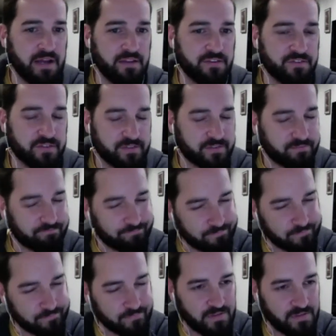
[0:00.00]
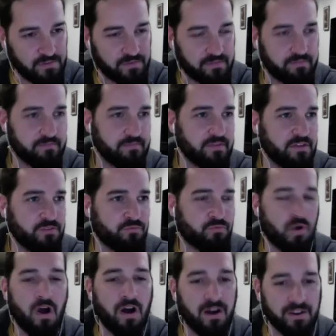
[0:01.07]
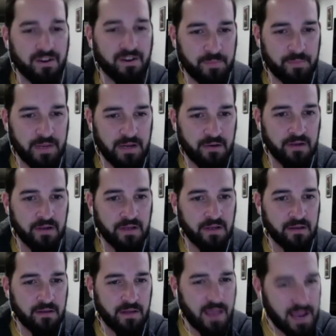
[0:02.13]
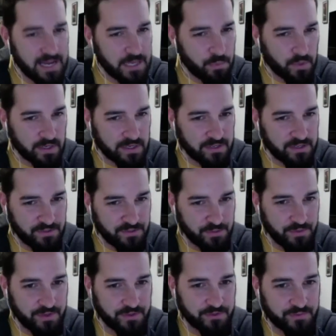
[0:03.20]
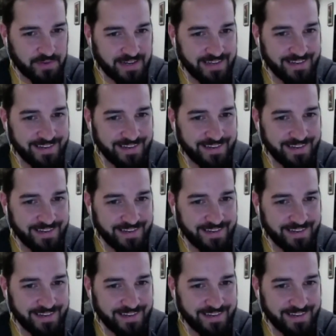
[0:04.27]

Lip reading: is just is wrong somehow. Anyone can do this, right?